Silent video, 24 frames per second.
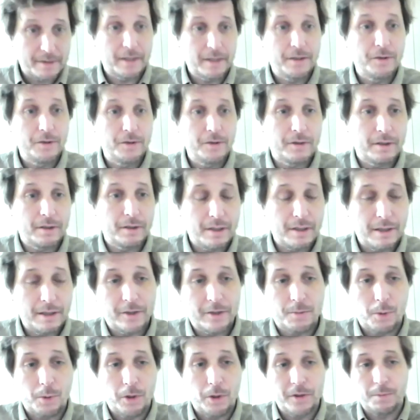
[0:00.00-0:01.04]
that
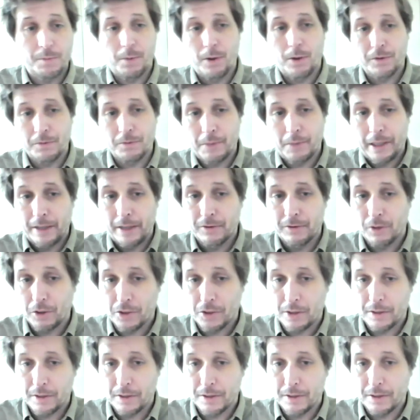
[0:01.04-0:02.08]
exploits plausibly
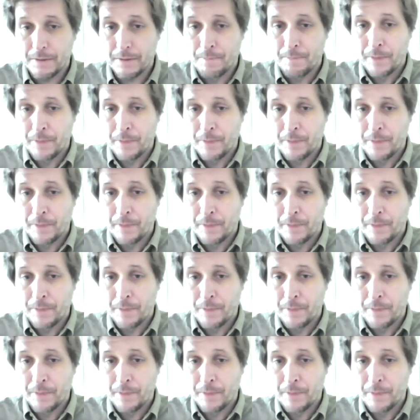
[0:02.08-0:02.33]
exogenous